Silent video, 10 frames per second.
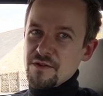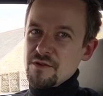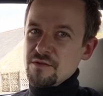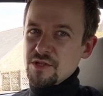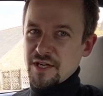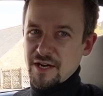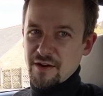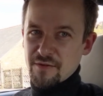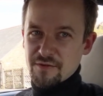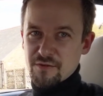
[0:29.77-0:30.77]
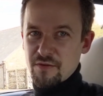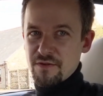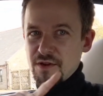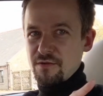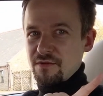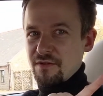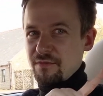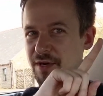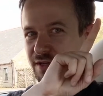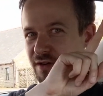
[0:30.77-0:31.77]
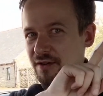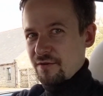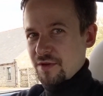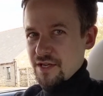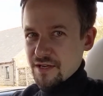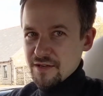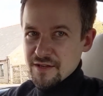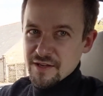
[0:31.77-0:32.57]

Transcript: you check out the review of my car up here,